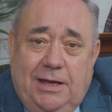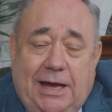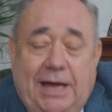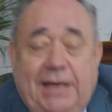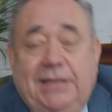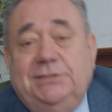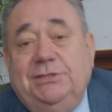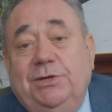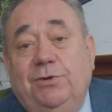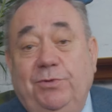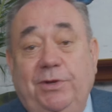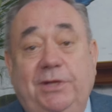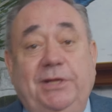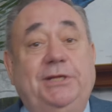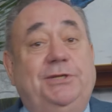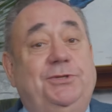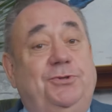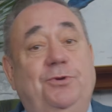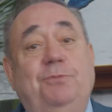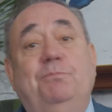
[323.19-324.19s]
And is it really
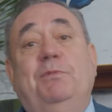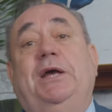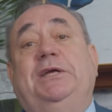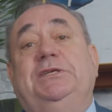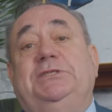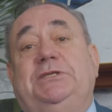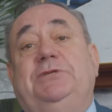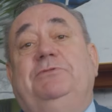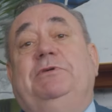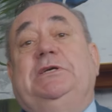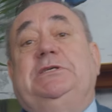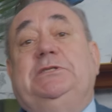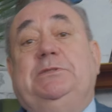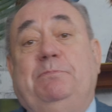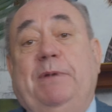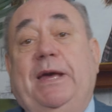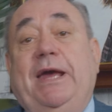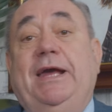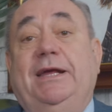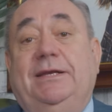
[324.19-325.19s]
too much to
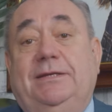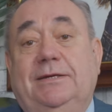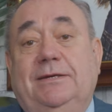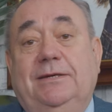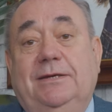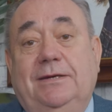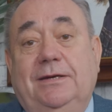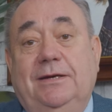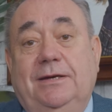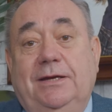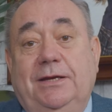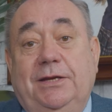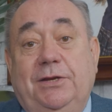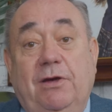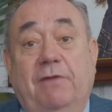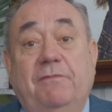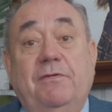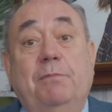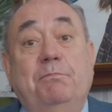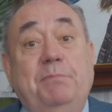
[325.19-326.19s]
expect
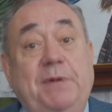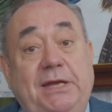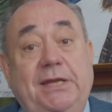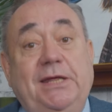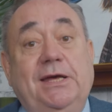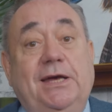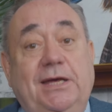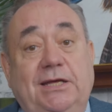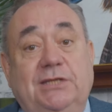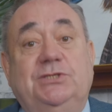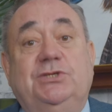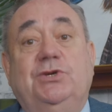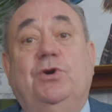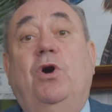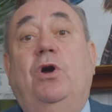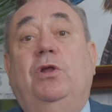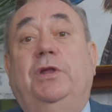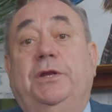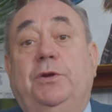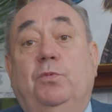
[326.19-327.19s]
to have a media in
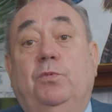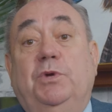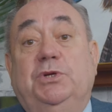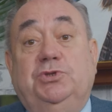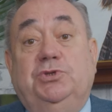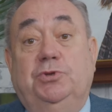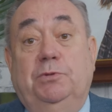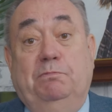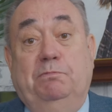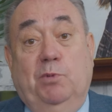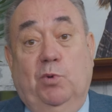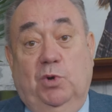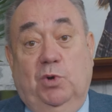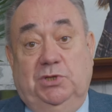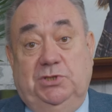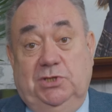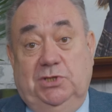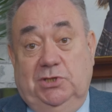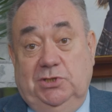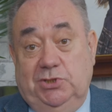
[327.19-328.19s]
Scotland which
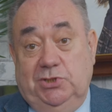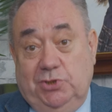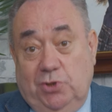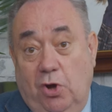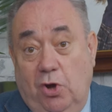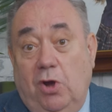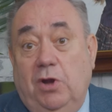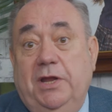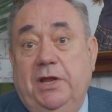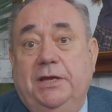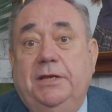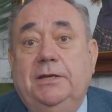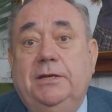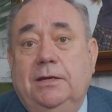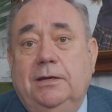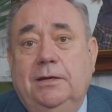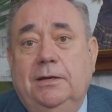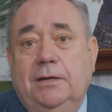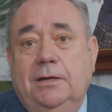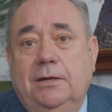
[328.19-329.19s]
reports Scotland,
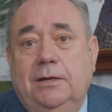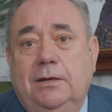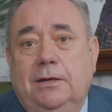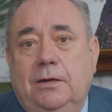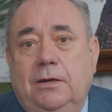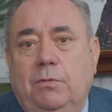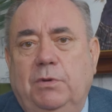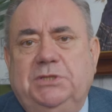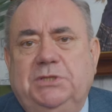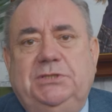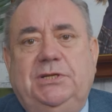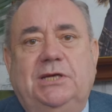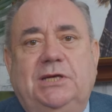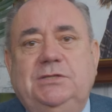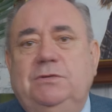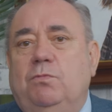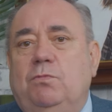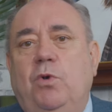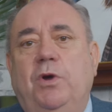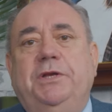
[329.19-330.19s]
which
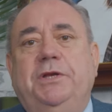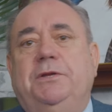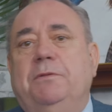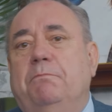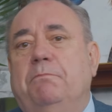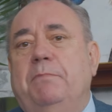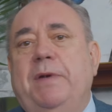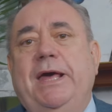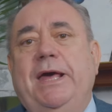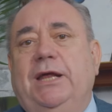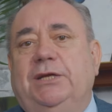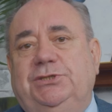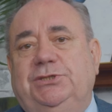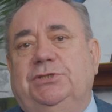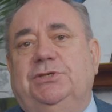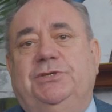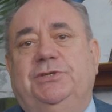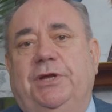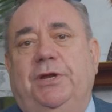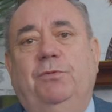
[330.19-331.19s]
doesn't want to merge
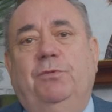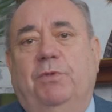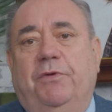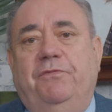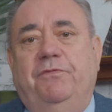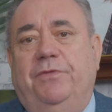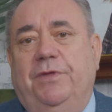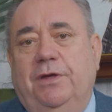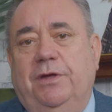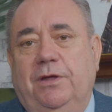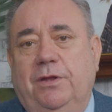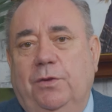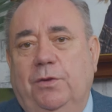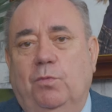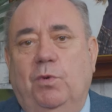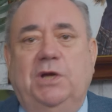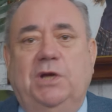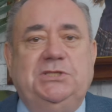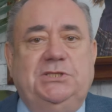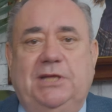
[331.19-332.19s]
us in with the, the
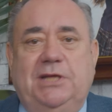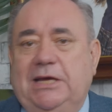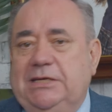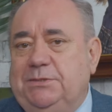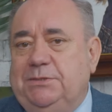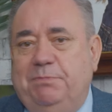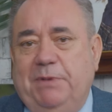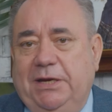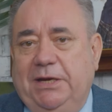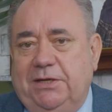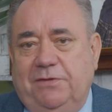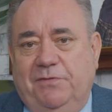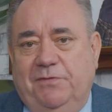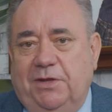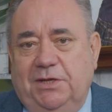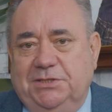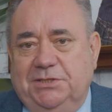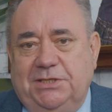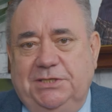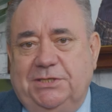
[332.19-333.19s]
worst aspect of
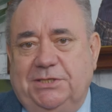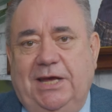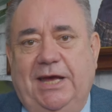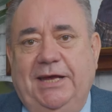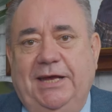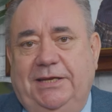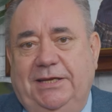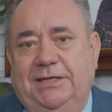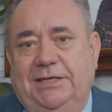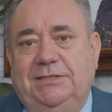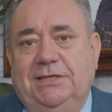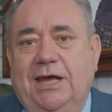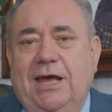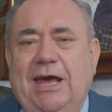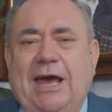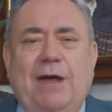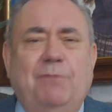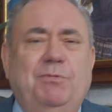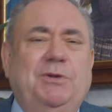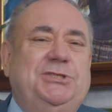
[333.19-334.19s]
other societies,
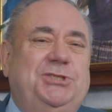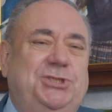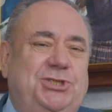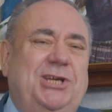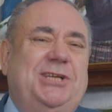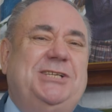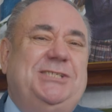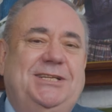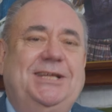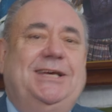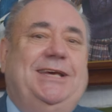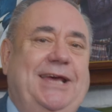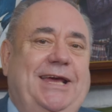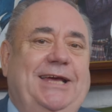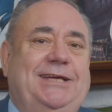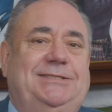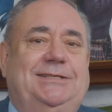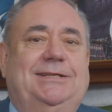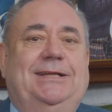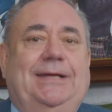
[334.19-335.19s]
and which just
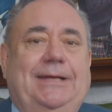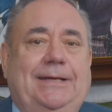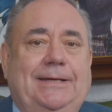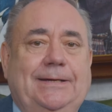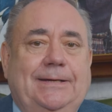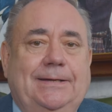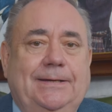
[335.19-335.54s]
occasionally